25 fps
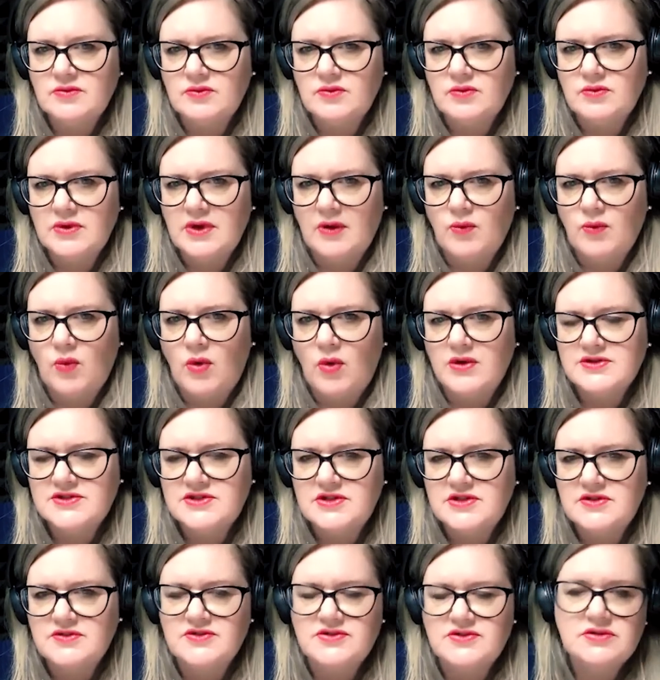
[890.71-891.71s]
you know what
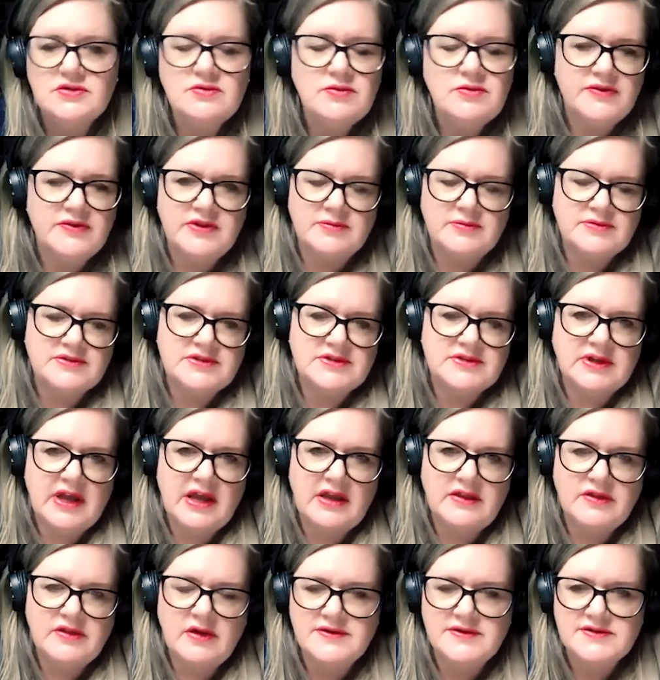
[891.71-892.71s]
you do with them to
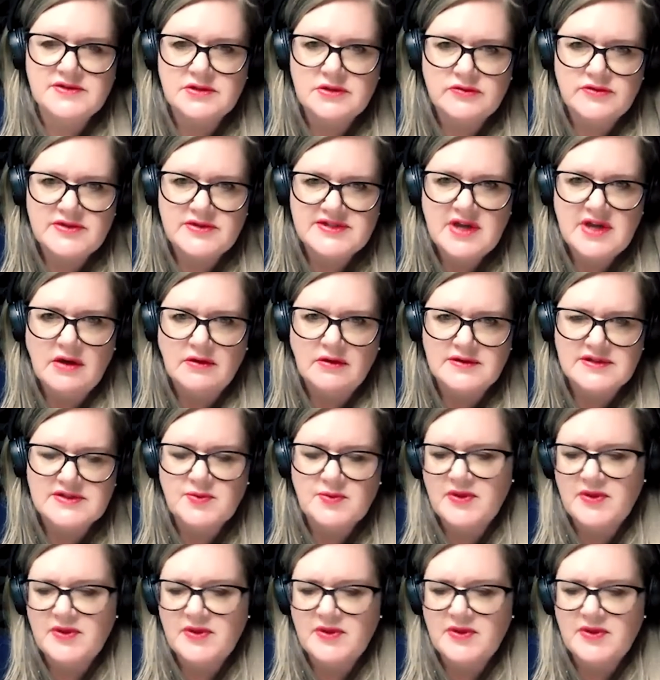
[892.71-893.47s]
get those results